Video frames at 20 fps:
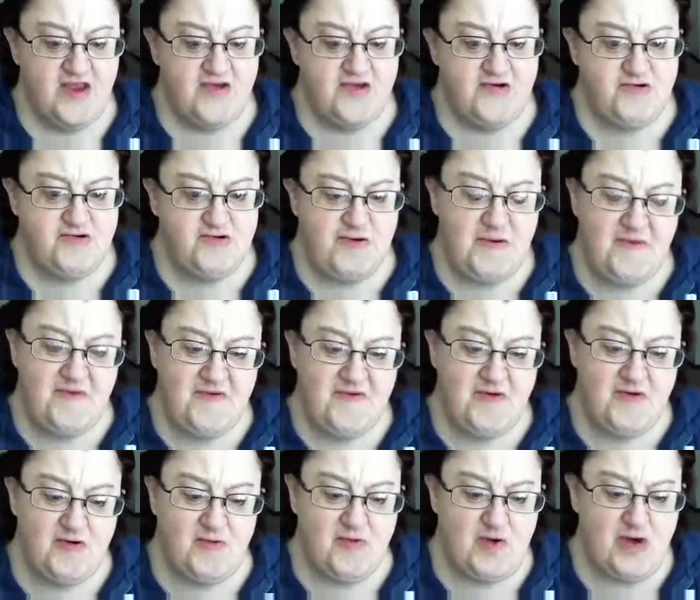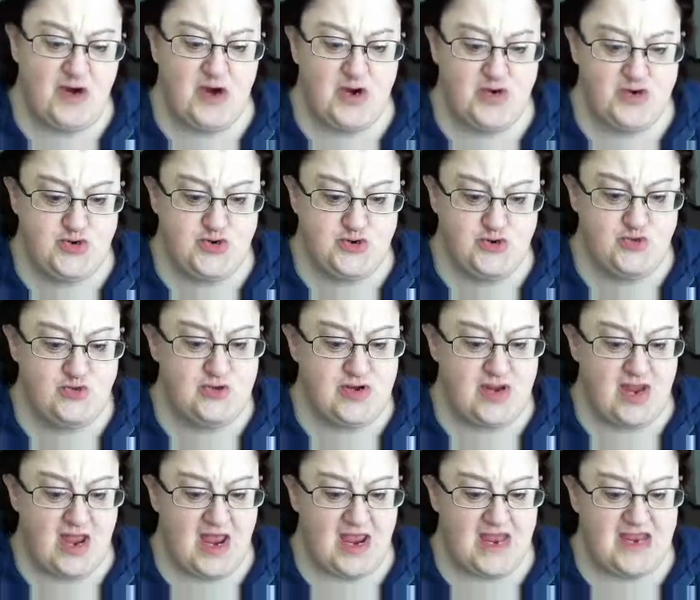Scripture reassures
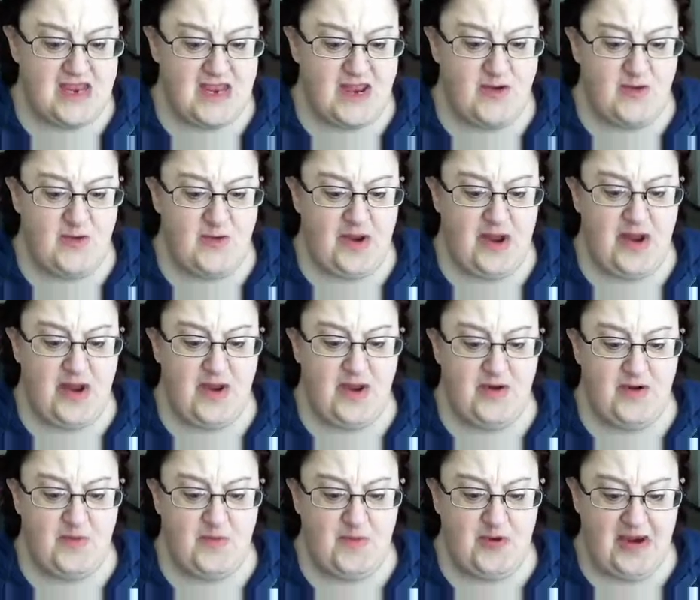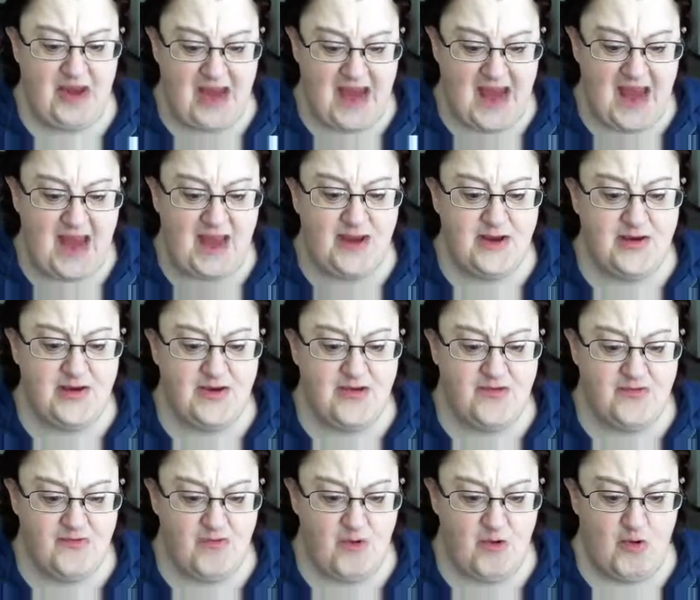us that we can
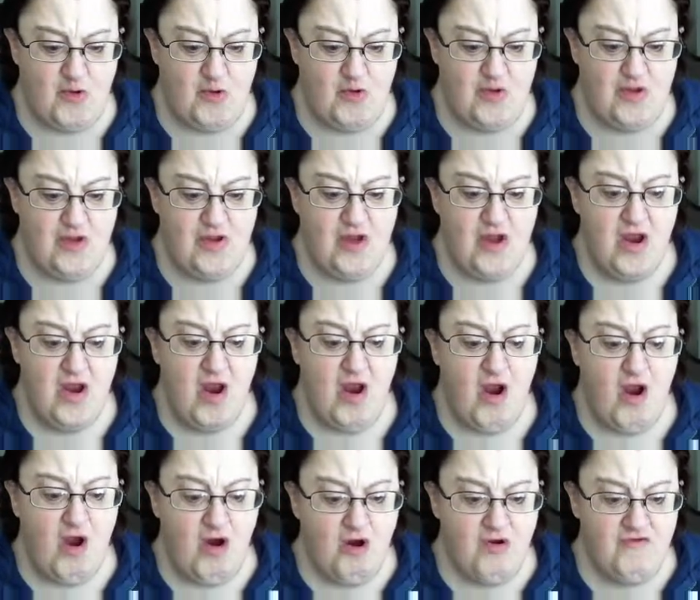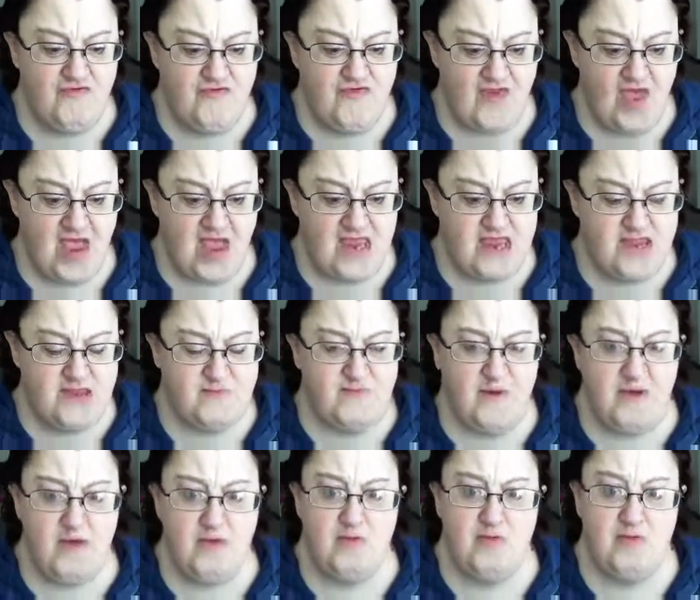control our thoughts
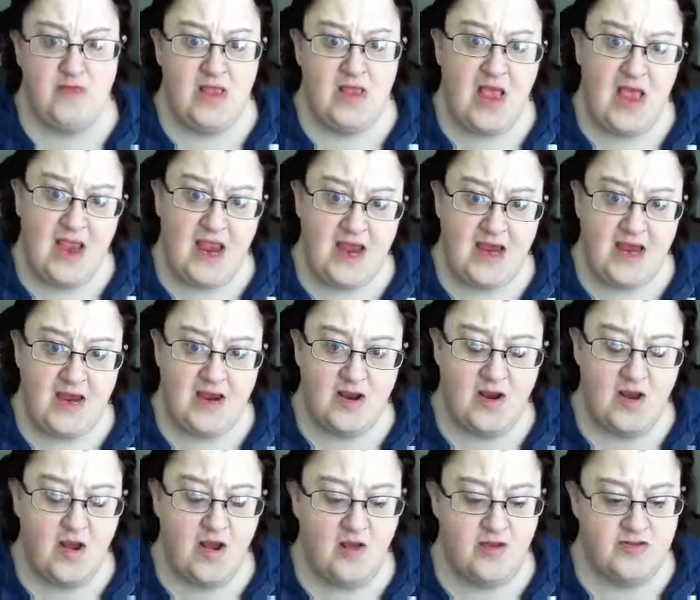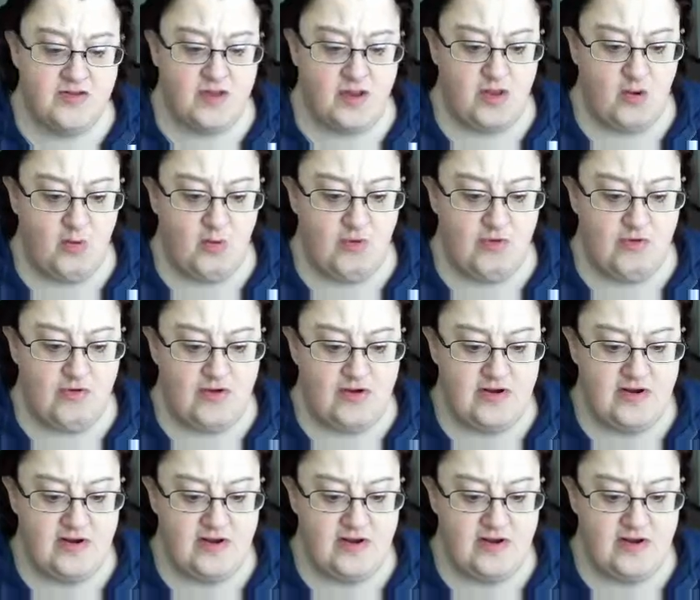by relying on the Lord.